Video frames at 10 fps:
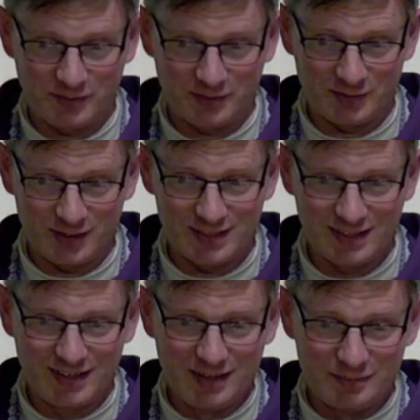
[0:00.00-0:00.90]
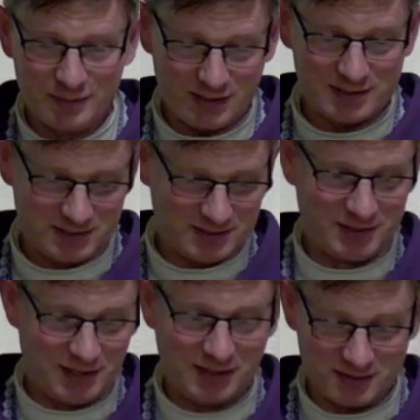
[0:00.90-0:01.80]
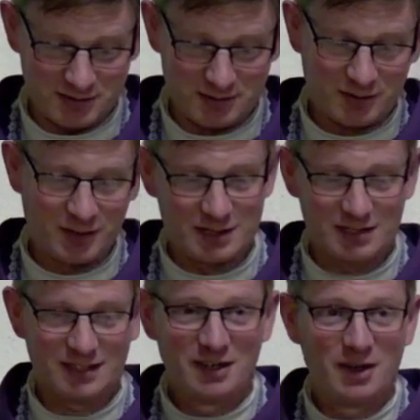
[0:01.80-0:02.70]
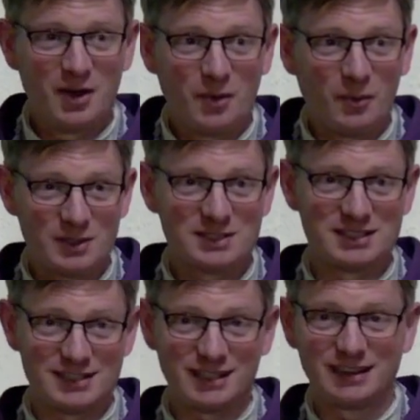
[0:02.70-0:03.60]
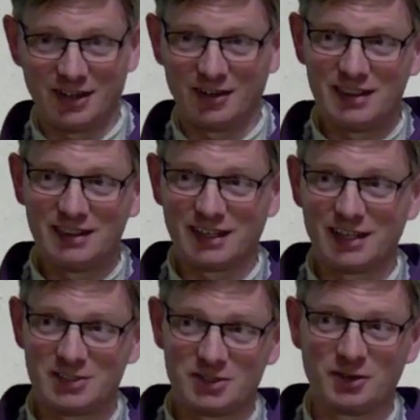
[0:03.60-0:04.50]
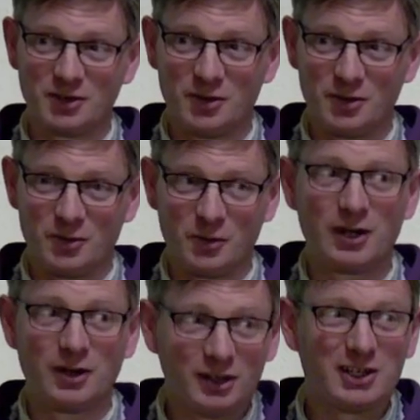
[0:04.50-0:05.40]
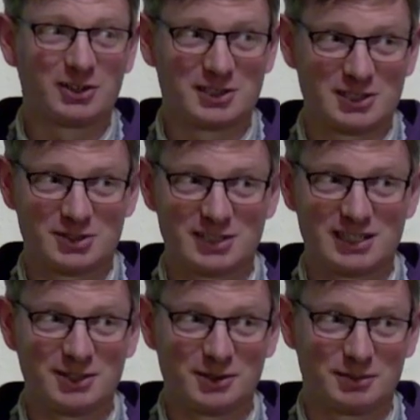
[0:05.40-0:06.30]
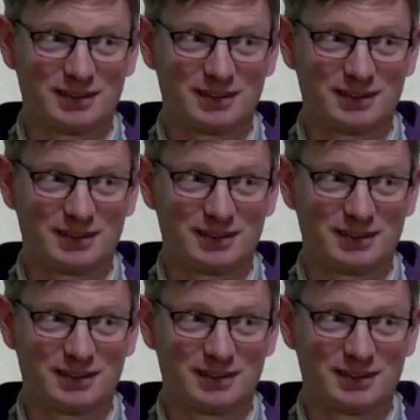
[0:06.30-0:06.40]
right, because they considered her lazy, was to sit there in the kitchen while all the other sisters cleaned up.